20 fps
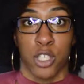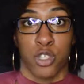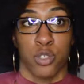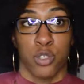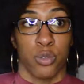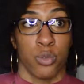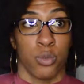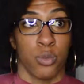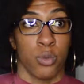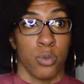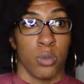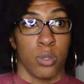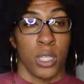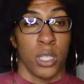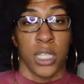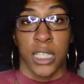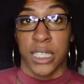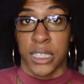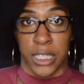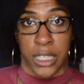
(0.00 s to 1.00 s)
you
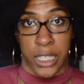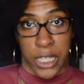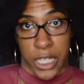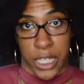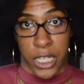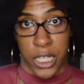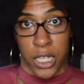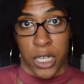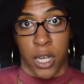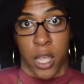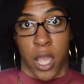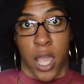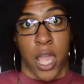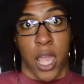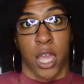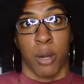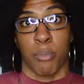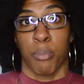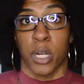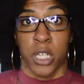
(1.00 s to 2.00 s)
listen in
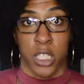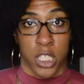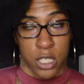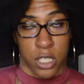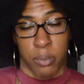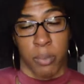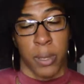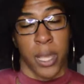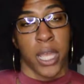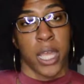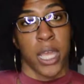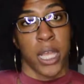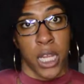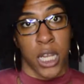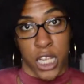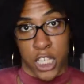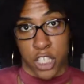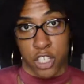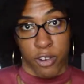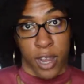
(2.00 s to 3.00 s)
and participate in an
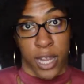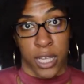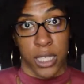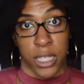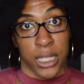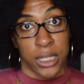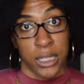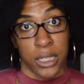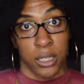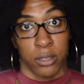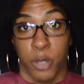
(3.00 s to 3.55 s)
interact lesson.